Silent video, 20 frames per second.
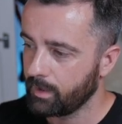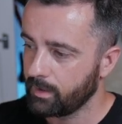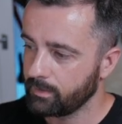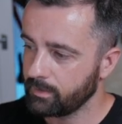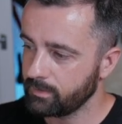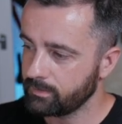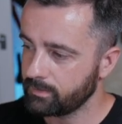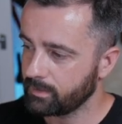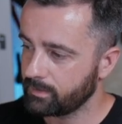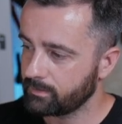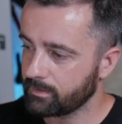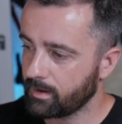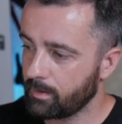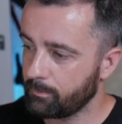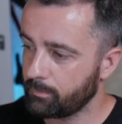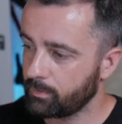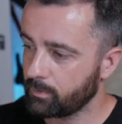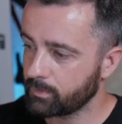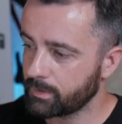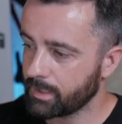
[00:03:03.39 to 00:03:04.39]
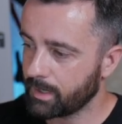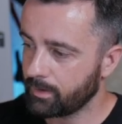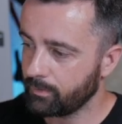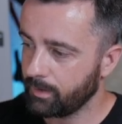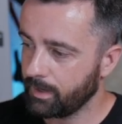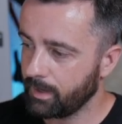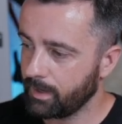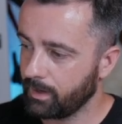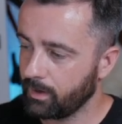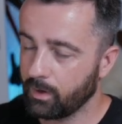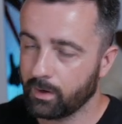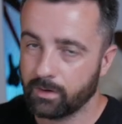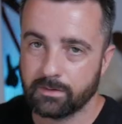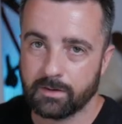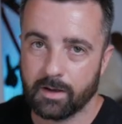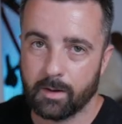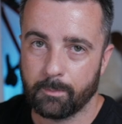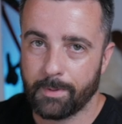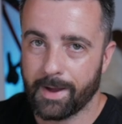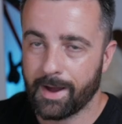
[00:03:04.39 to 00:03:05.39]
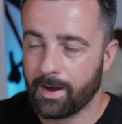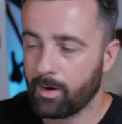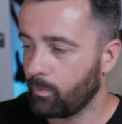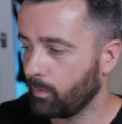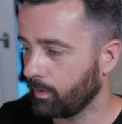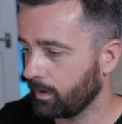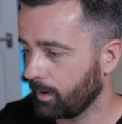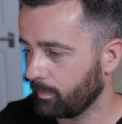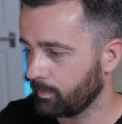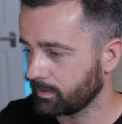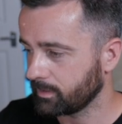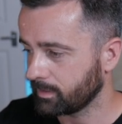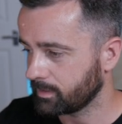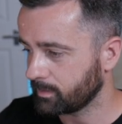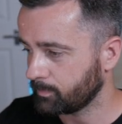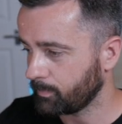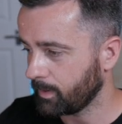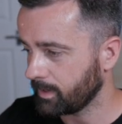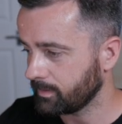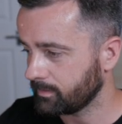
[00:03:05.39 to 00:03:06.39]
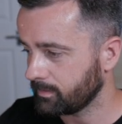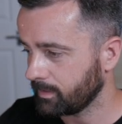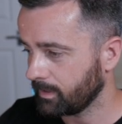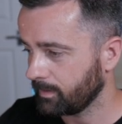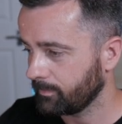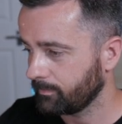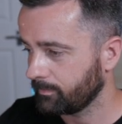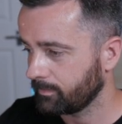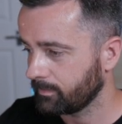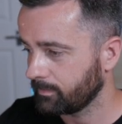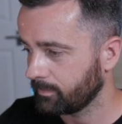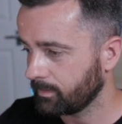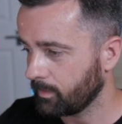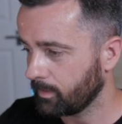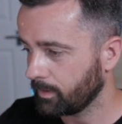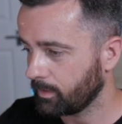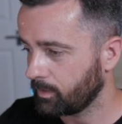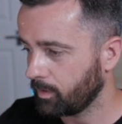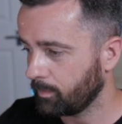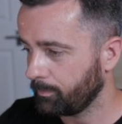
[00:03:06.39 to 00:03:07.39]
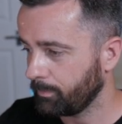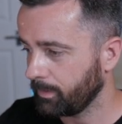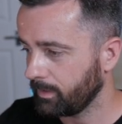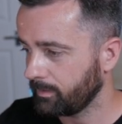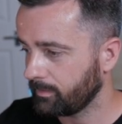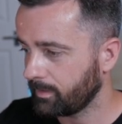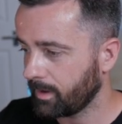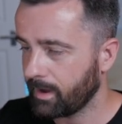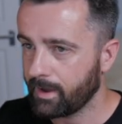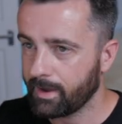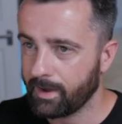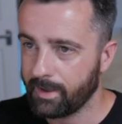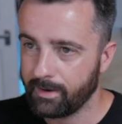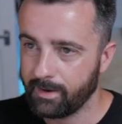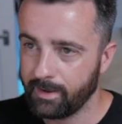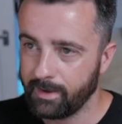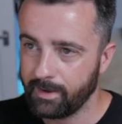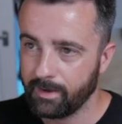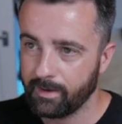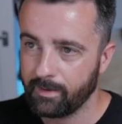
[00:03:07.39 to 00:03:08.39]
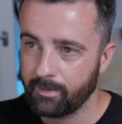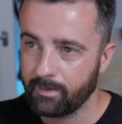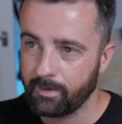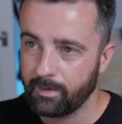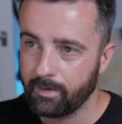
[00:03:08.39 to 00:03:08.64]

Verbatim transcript: This example down here looked about what I was expecting, so I copied that in here,